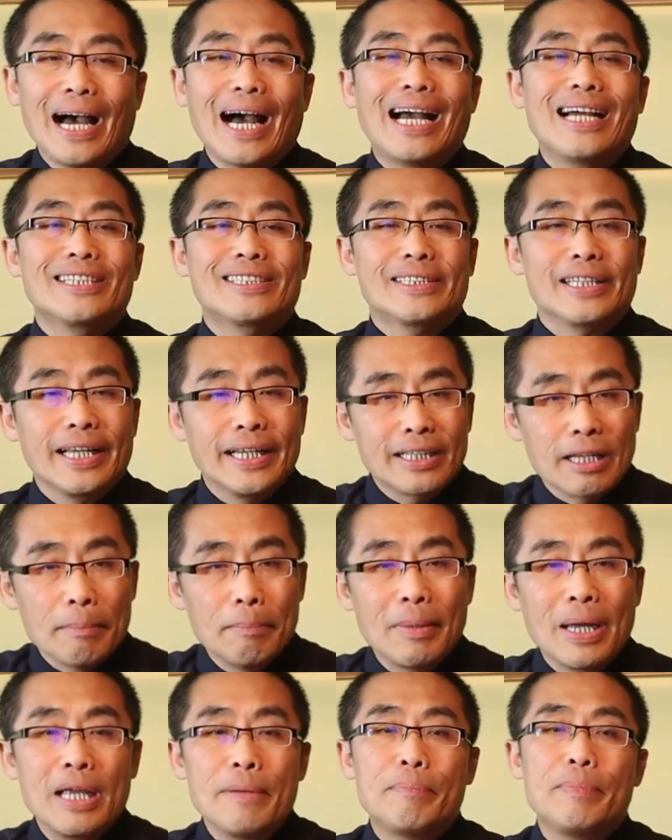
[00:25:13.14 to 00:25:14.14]
as it
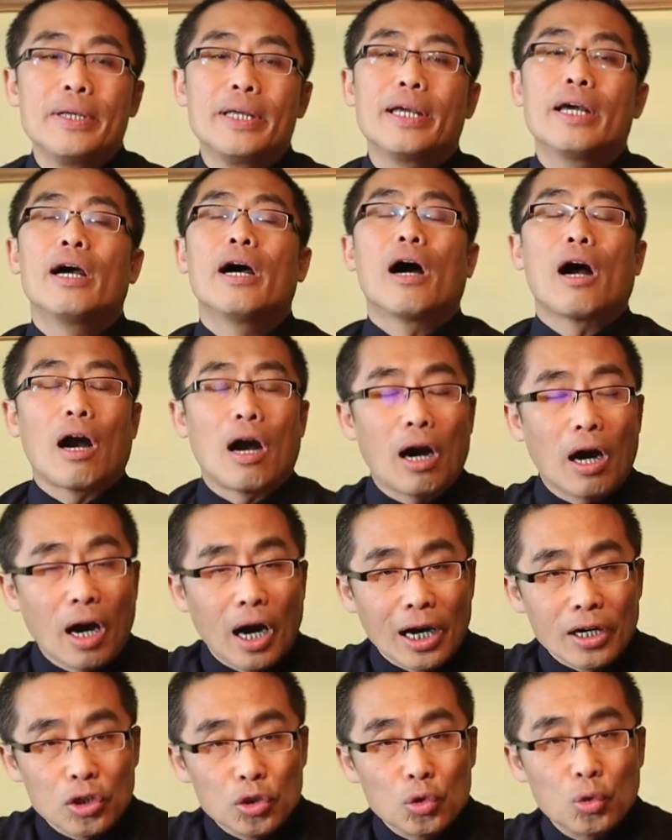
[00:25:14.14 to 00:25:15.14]
may be
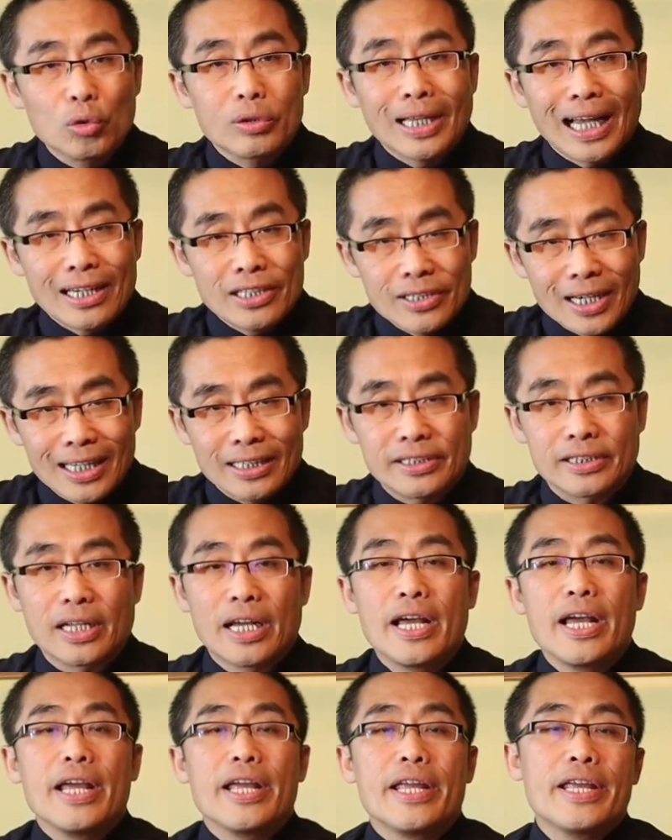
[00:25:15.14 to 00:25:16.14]
hard to digest
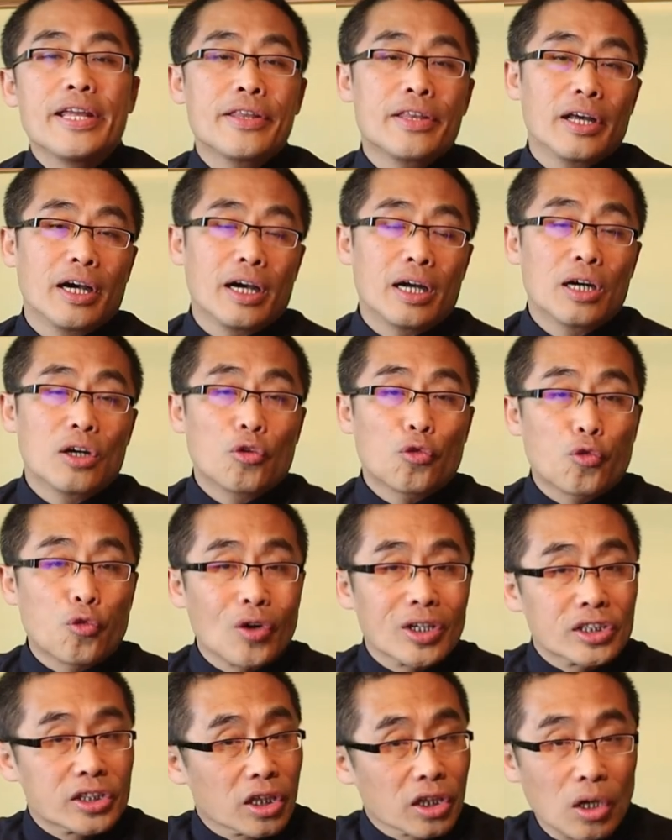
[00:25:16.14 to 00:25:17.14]
in the
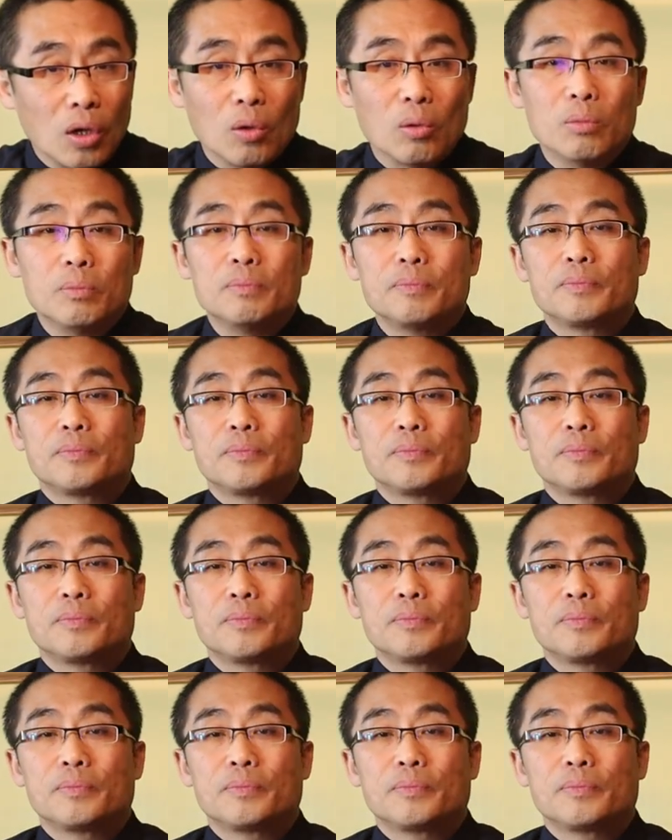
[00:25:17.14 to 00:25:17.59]
first go.